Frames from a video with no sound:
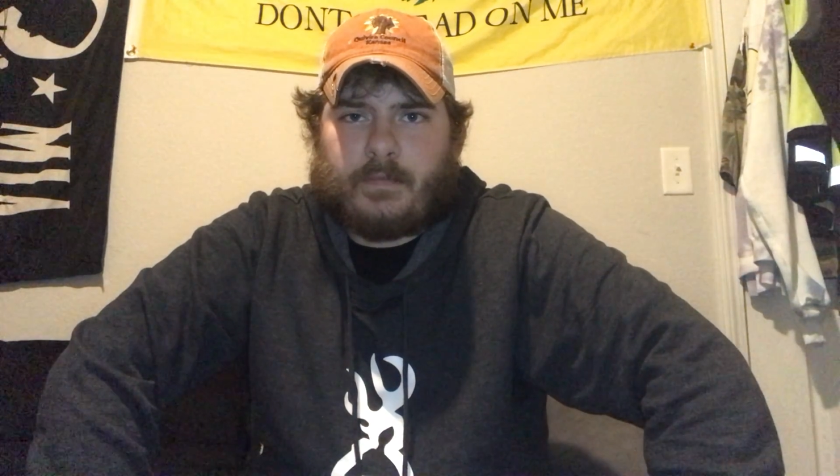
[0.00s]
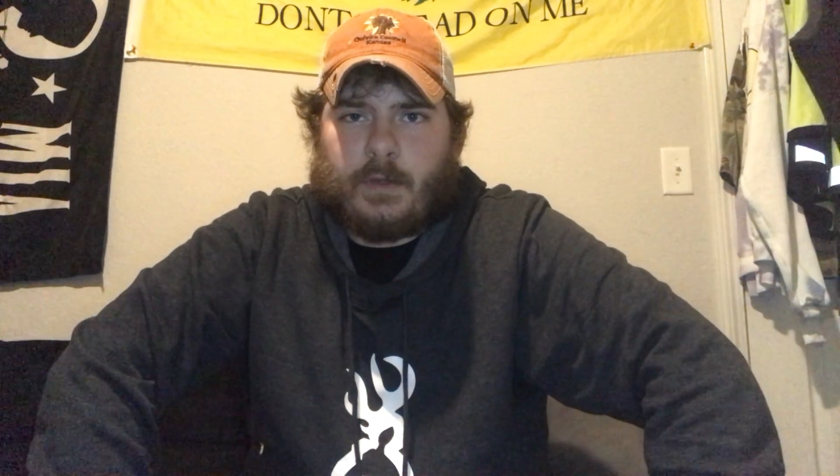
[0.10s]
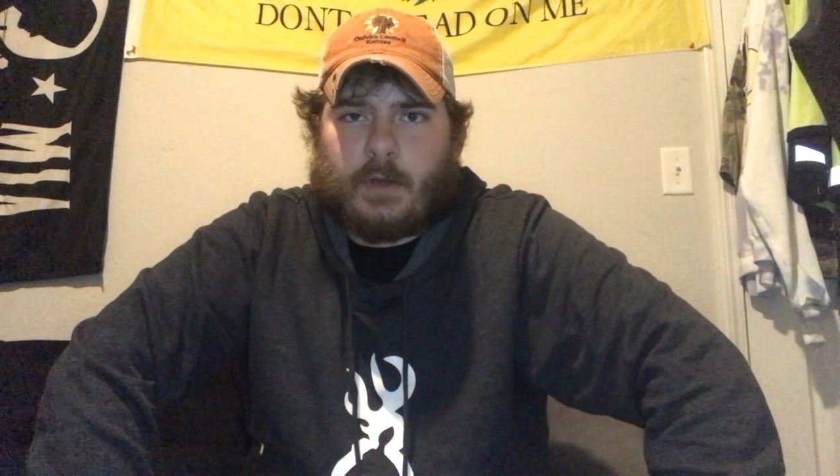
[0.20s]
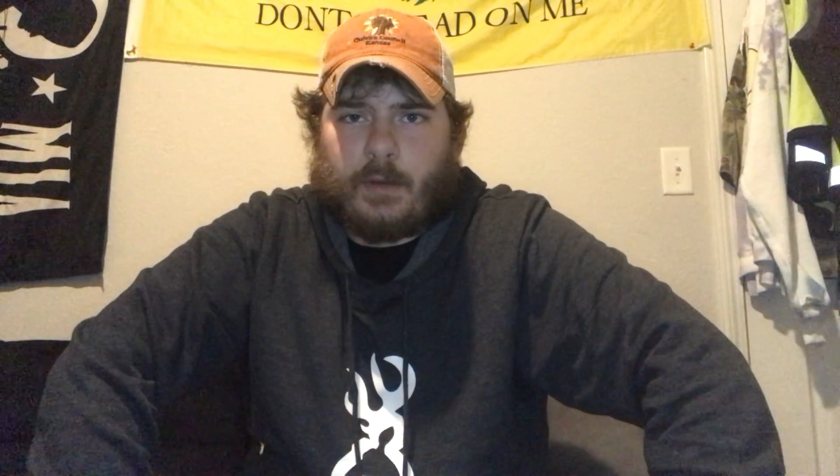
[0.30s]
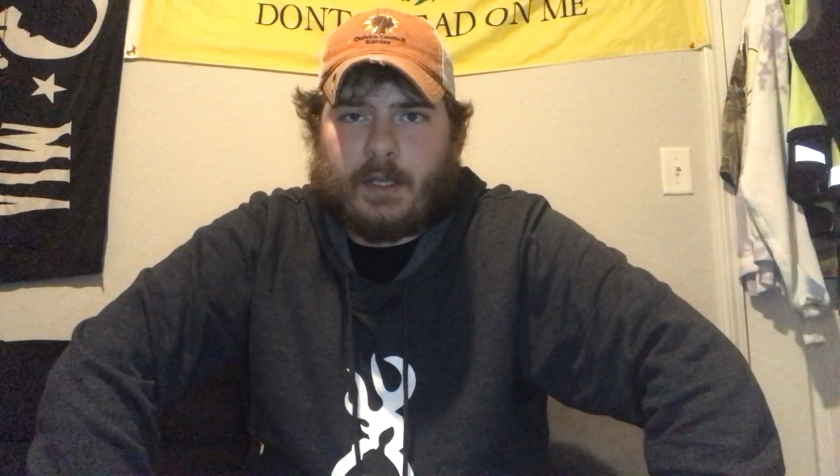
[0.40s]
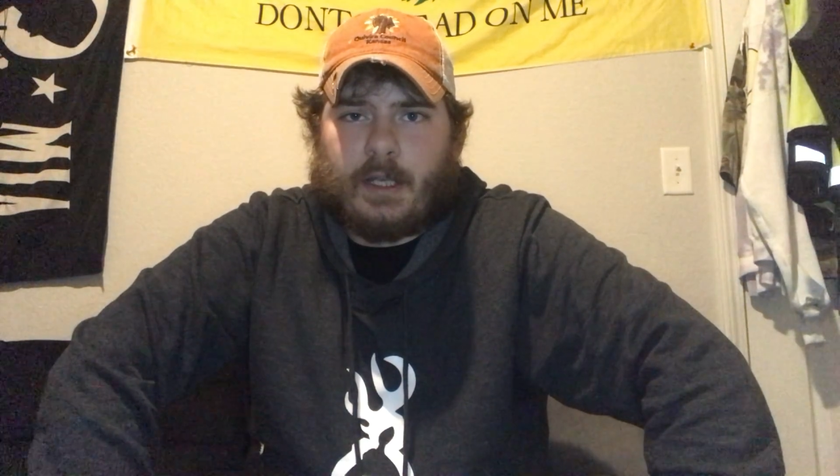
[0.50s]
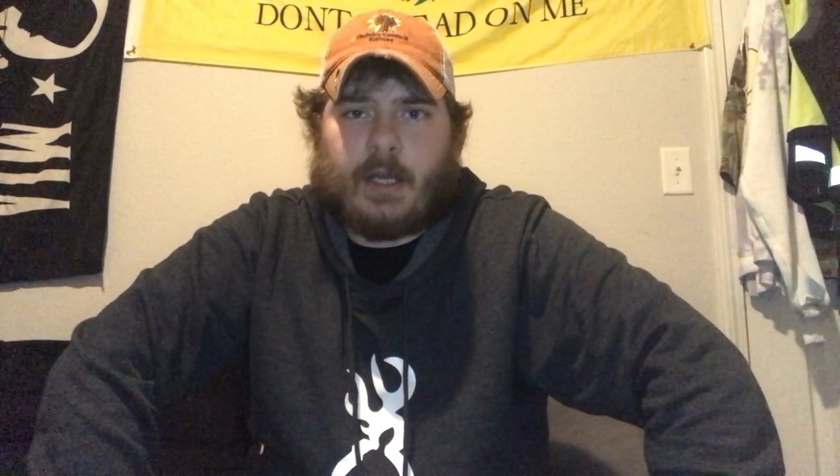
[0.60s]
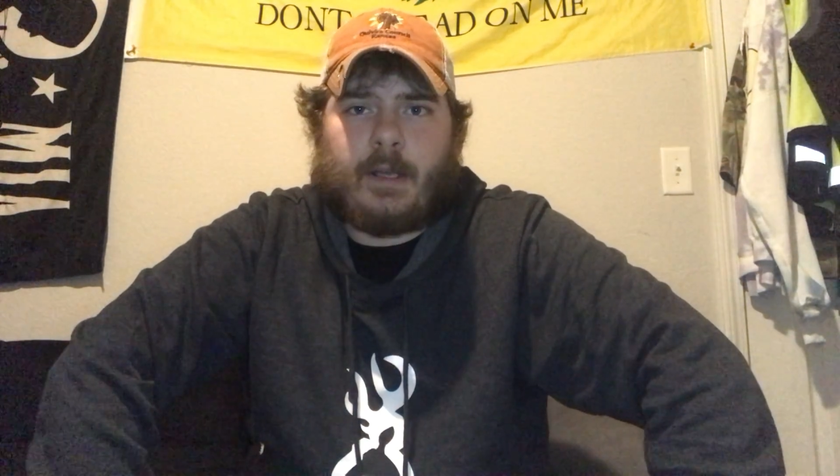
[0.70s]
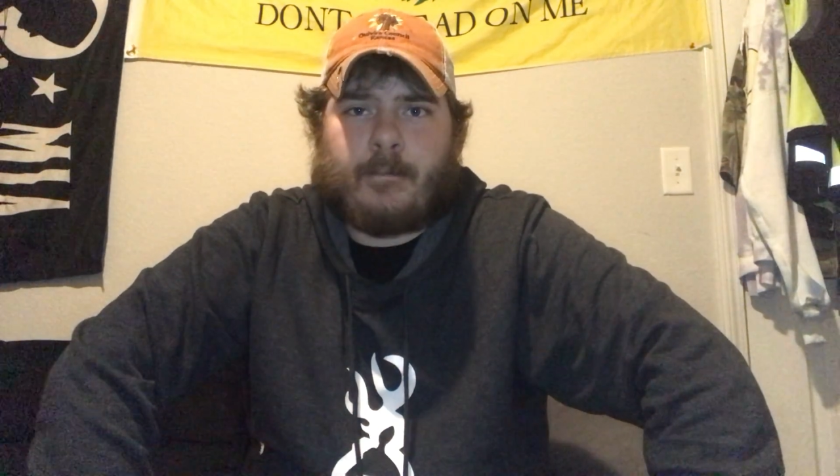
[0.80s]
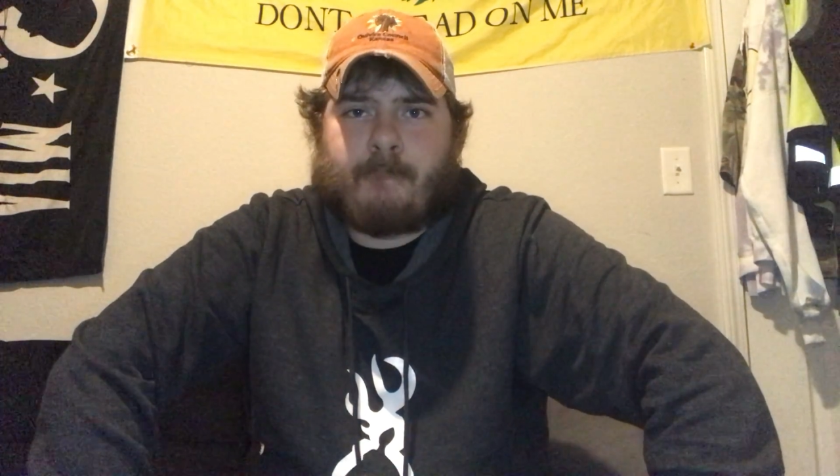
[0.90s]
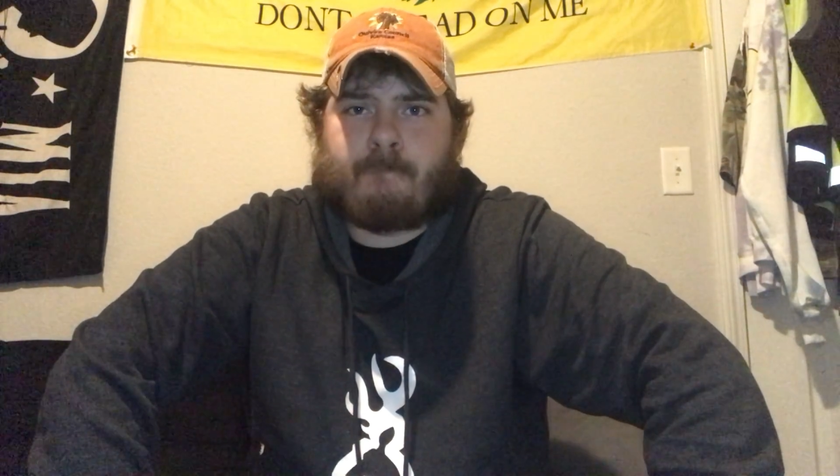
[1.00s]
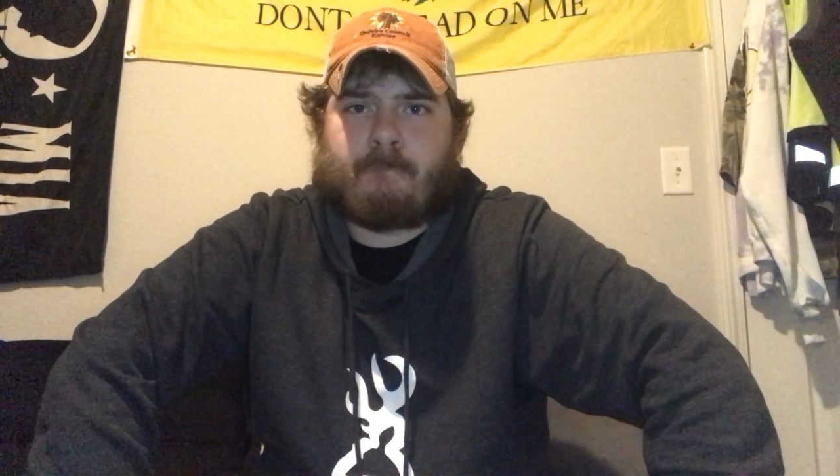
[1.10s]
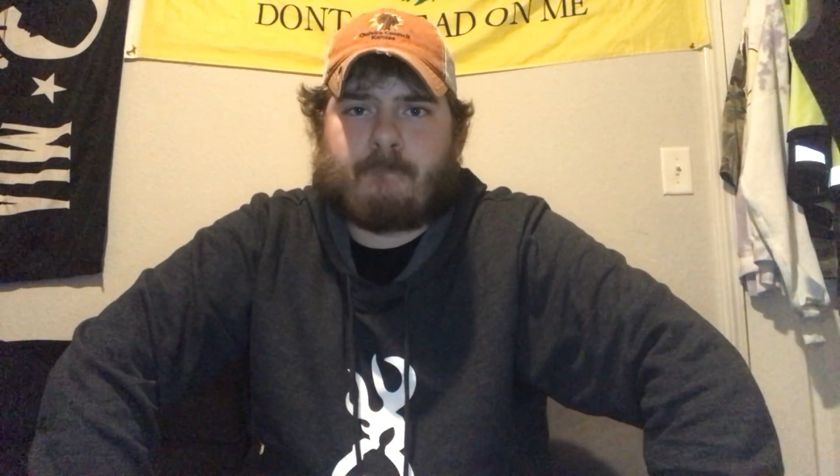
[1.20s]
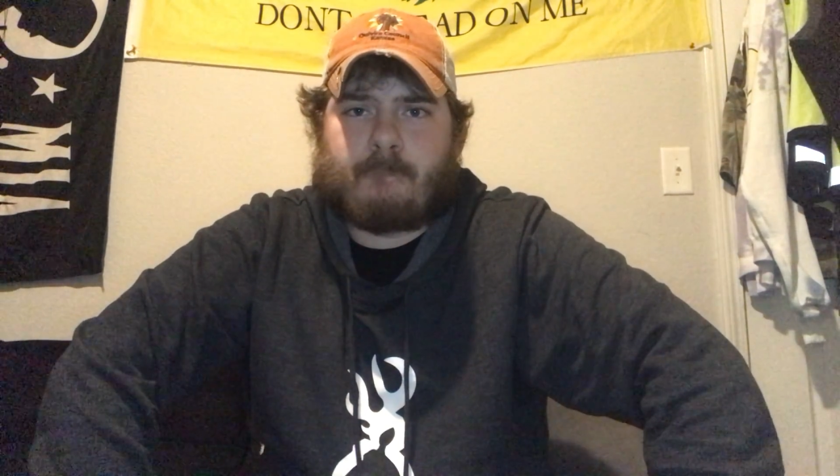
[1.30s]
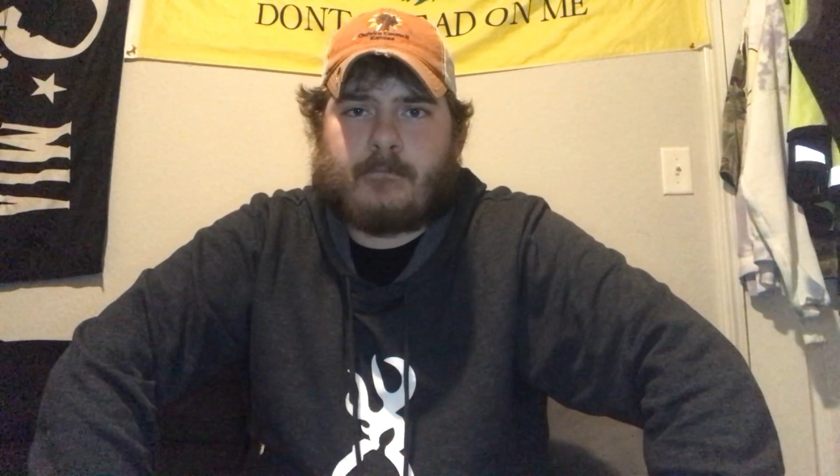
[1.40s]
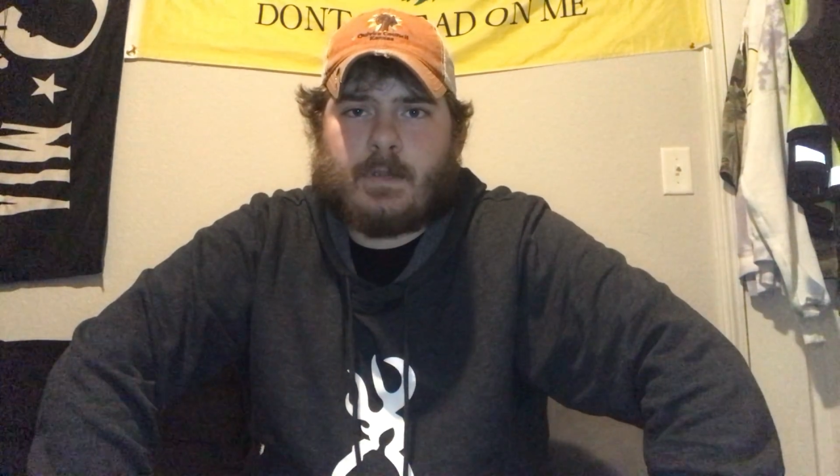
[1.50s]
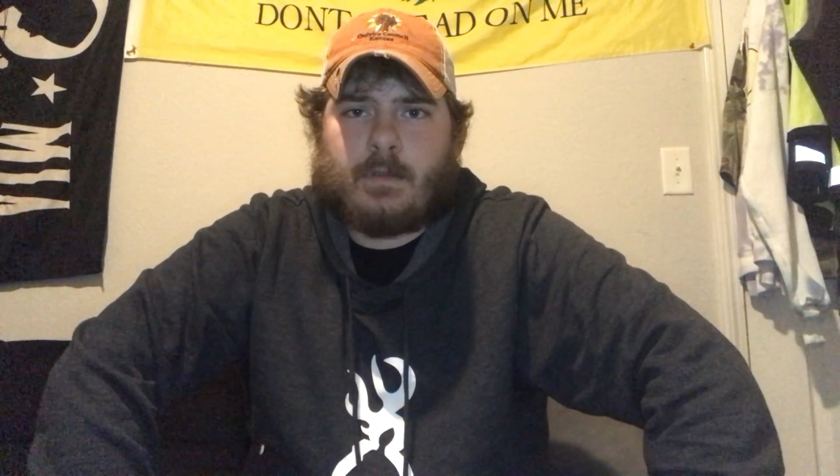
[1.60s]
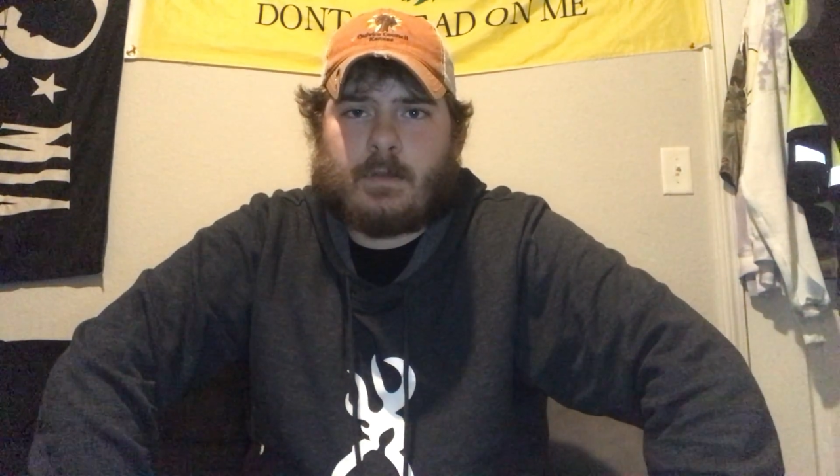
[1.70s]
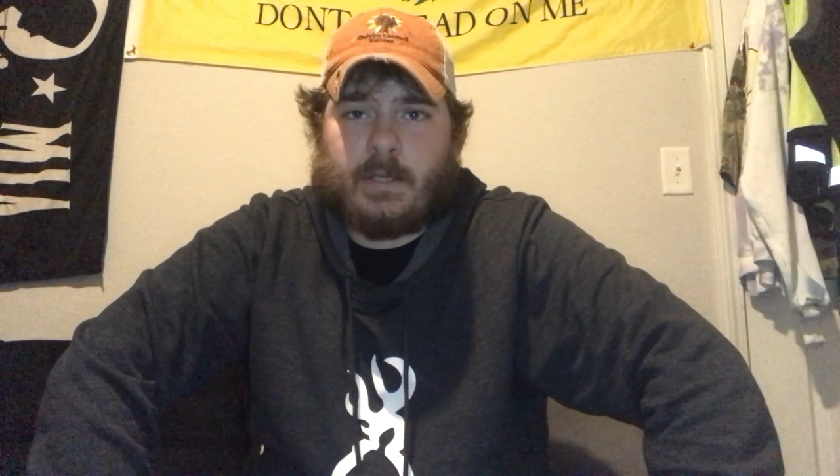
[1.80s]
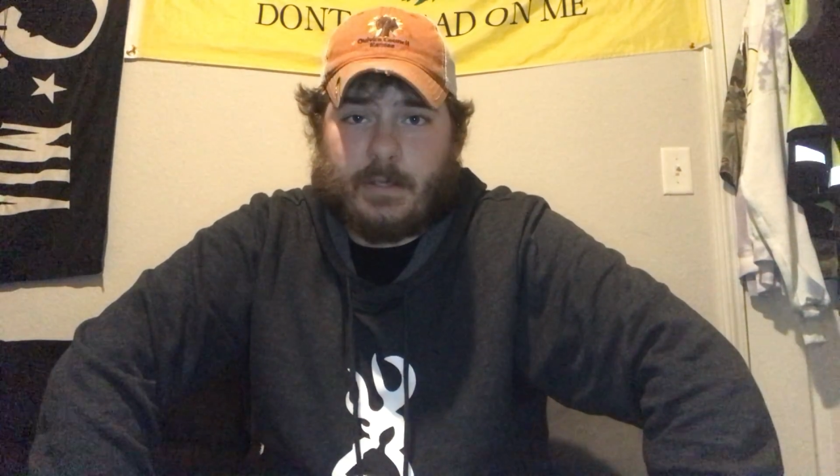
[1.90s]
you own a gun
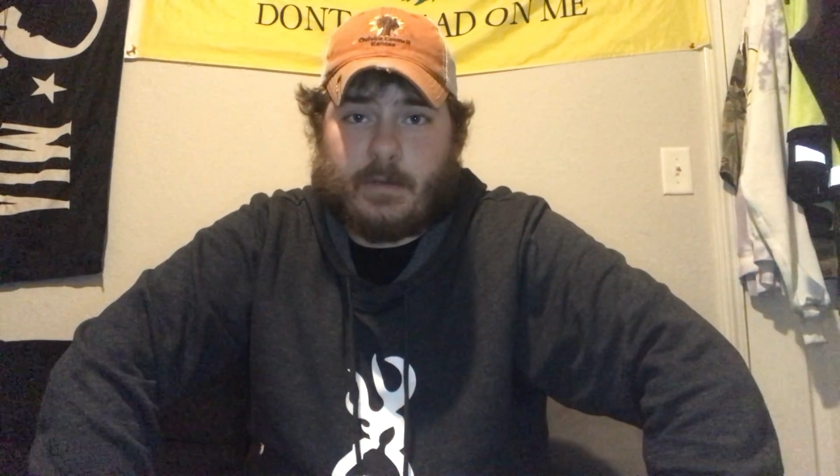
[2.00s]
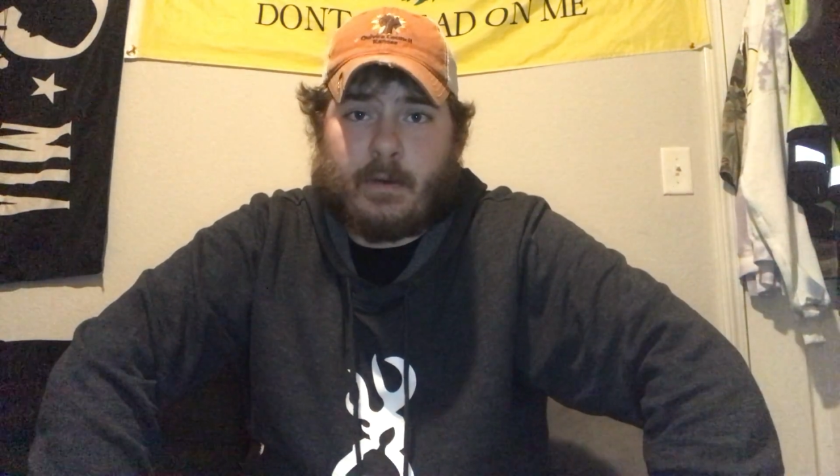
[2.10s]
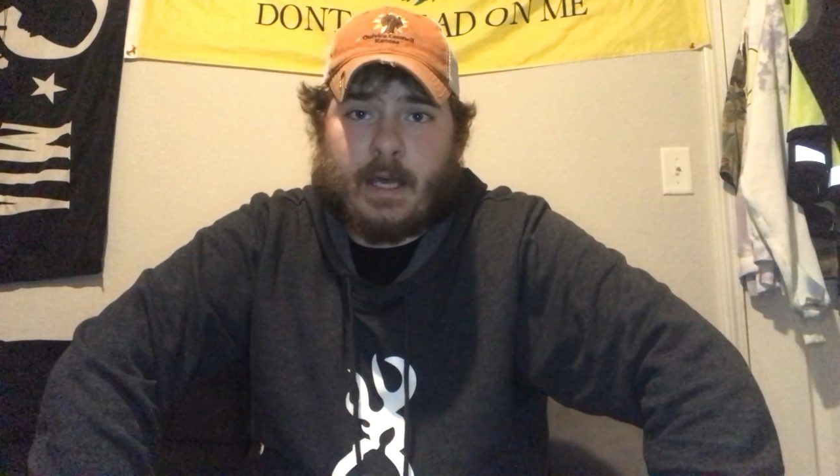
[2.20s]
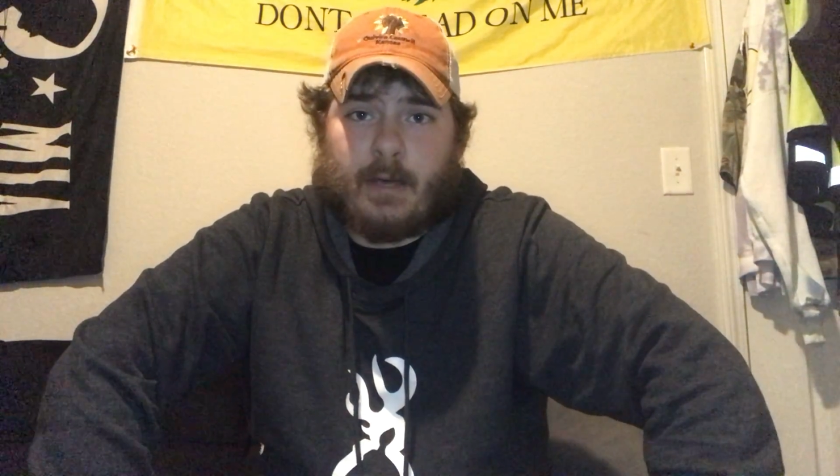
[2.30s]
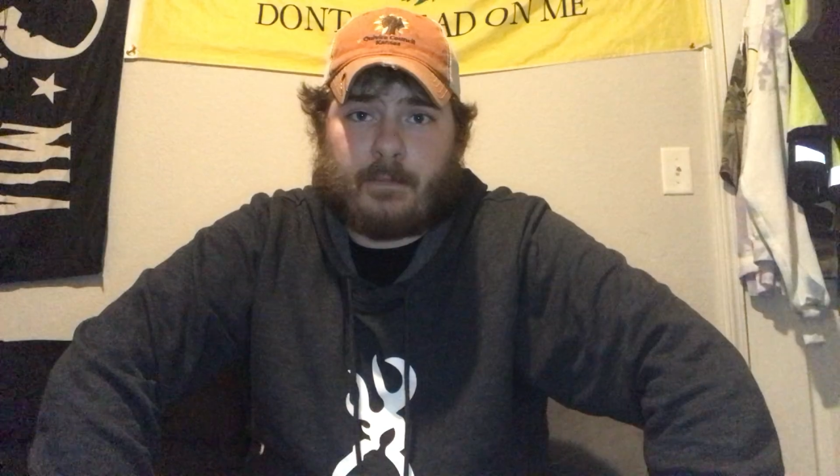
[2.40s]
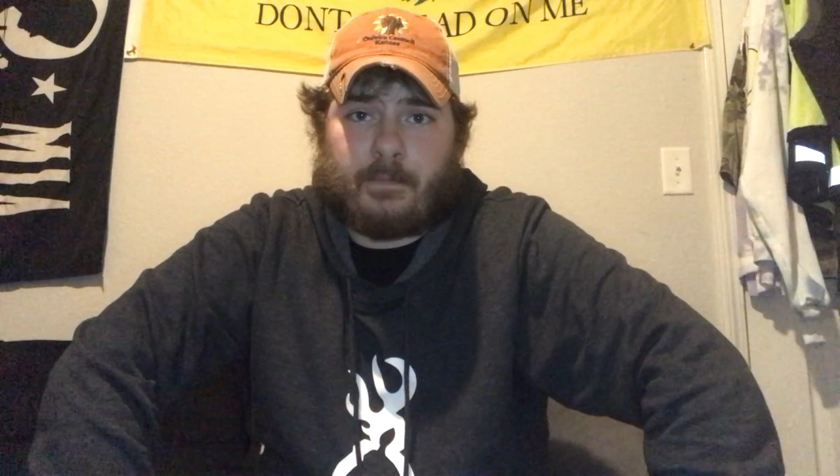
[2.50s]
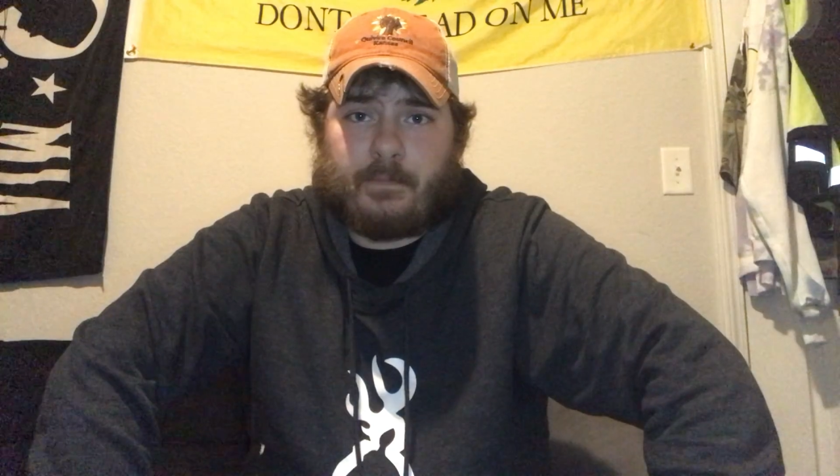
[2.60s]
and you go out,